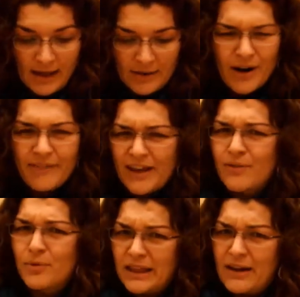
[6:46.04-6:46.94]
And we're having a
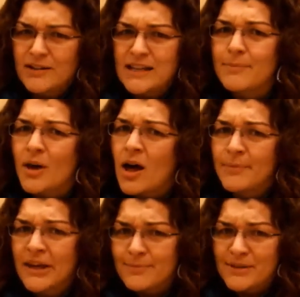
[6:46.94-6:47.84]
really hard time
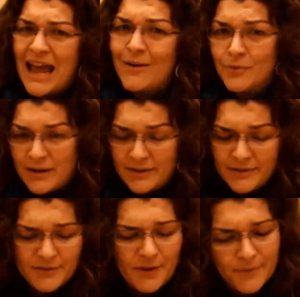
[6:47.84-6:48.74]
calming him down.
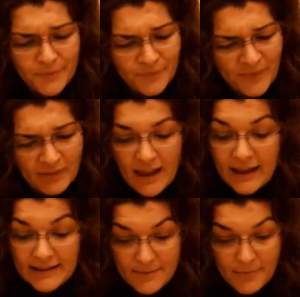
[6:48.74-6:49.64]
So that
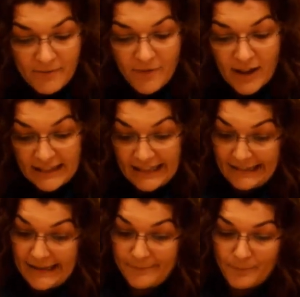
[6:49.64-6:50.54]
hasn't been fun
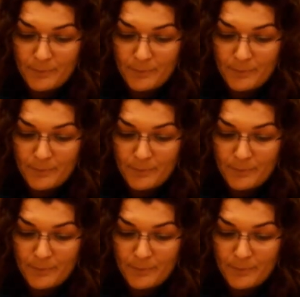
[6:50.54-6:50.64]
lately.